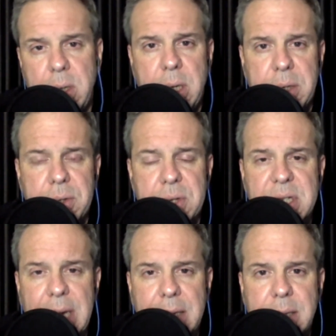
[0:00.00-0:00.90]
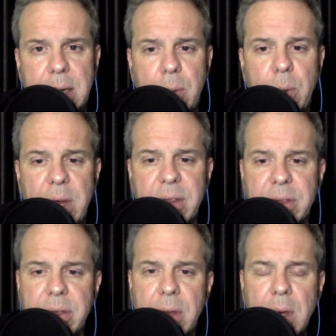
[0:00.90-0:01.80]
intersecting
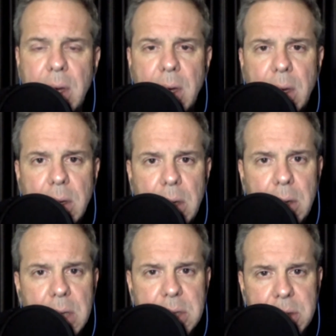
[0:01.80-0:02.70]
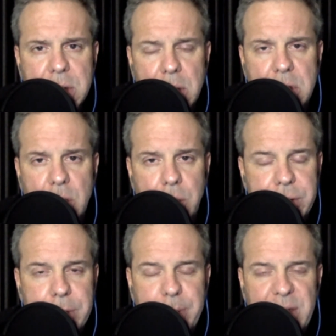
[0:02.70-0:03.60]
with, because there's no
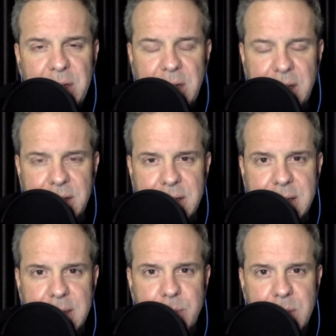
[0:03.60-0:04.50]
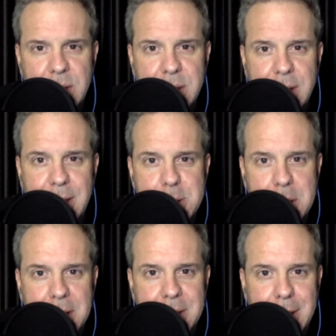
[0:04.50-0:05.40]
shortage of billionaires, it seems, these days
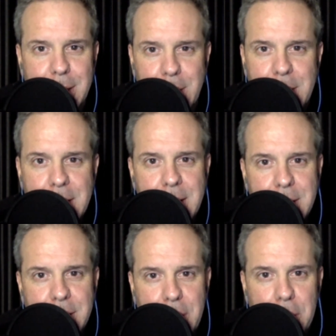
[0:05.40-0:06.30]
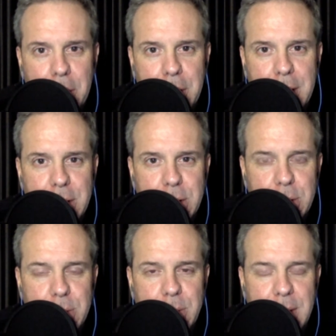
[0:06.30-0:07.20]
that are looking
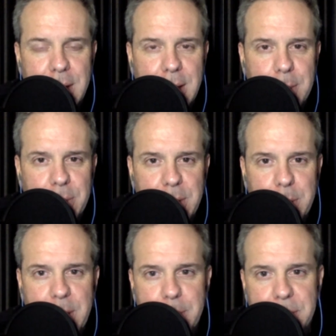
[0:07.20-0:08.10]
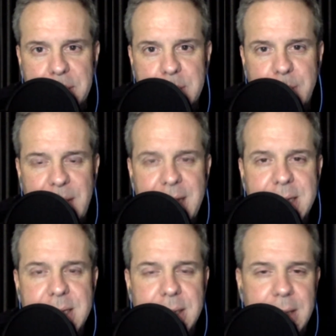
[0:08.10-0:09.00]
to bring people to
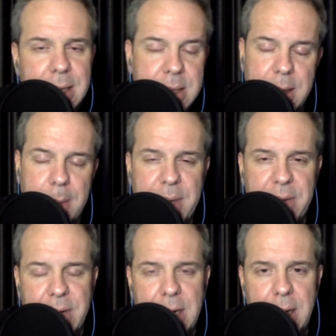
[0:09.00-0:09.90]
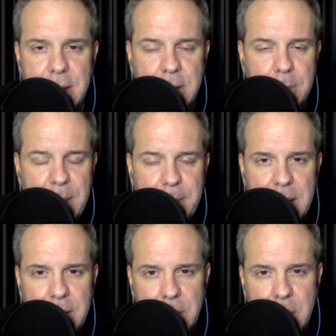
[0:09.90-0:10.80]
space, and that's a bit of maybe
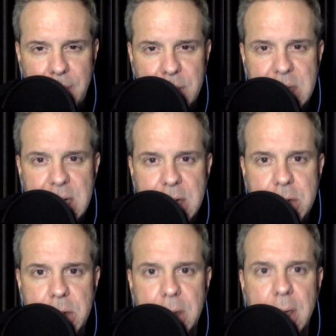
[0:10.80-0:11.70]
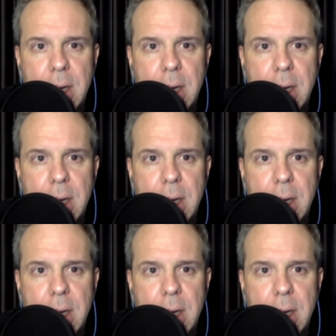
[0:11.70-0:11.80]
another conversation.